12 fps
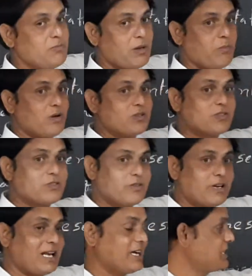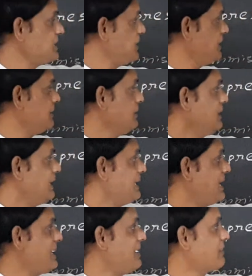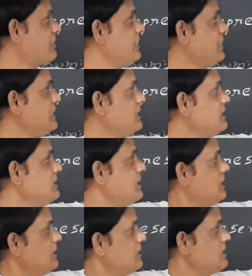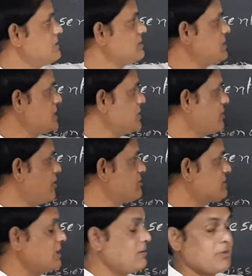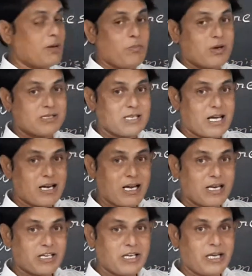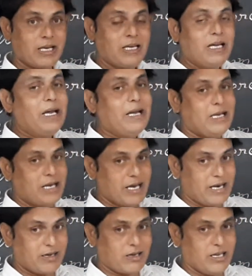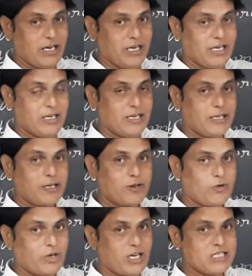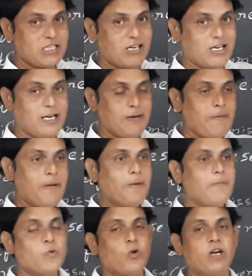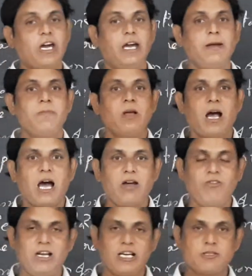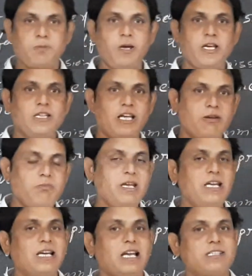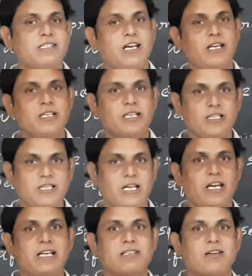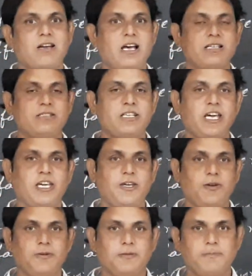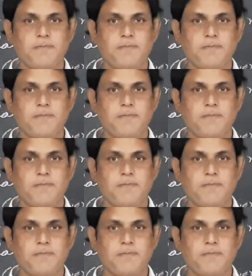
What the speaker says: members who electing directly, legislative council members are electing indirectly. Okay, children. Okay, I will explain the remaining lesson in the next class. Thank you.